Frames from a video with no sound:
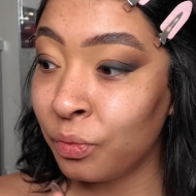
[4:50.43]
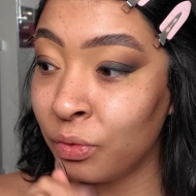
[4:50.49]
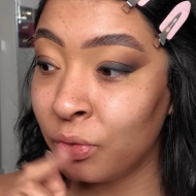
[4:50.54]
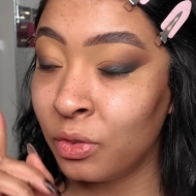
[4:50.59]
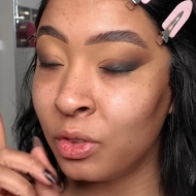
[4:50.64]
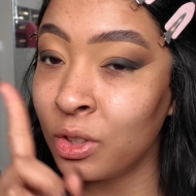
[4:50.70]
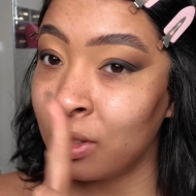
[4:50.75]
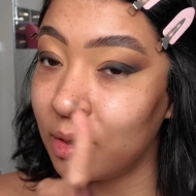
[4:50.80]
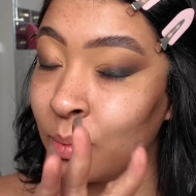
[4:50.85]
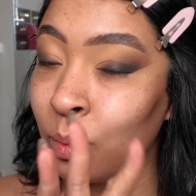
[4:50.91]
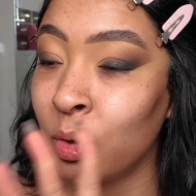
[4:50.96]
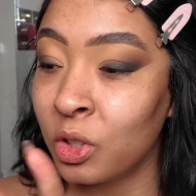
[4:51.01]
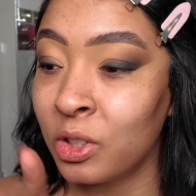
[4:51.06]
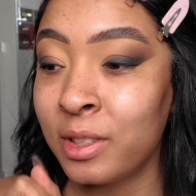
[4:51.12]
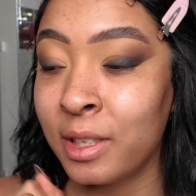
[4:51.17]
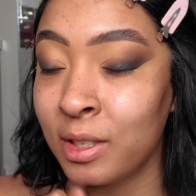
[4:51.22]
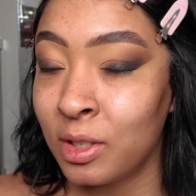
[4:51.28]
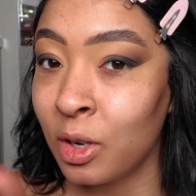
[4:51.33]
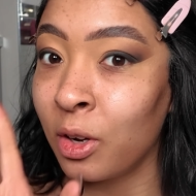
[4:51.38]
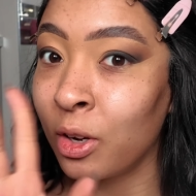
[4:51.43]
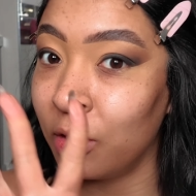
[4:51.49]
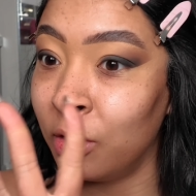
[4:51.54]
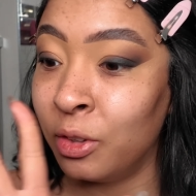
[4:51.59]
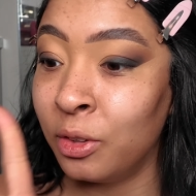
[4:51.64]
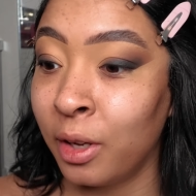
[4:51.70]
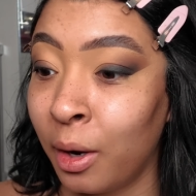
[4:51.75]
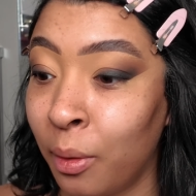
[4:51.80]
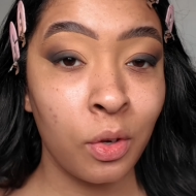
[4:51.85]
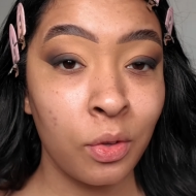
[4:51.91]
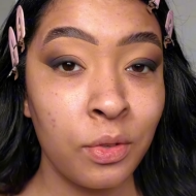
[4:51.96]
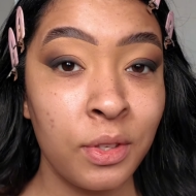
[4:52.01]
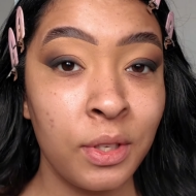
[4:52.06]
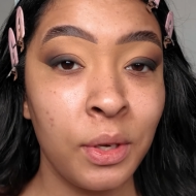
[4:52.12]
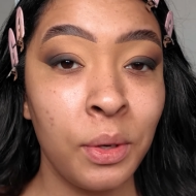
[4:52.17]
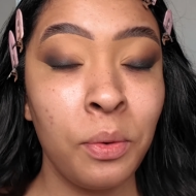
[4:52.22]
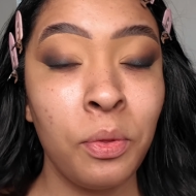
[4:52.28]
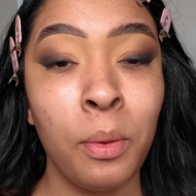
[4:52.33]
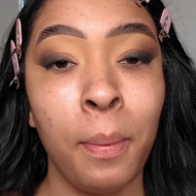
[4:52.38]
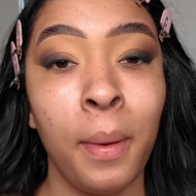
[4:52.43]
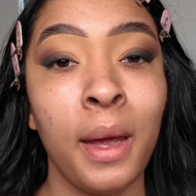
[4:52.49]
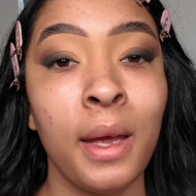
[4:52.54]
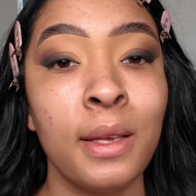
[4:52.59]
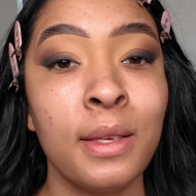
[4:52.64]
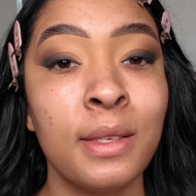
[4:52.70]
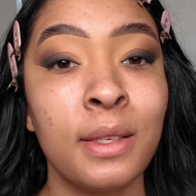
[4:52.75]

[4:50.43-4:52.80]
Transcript: Just watch TikTok and you'll know. Onto the base.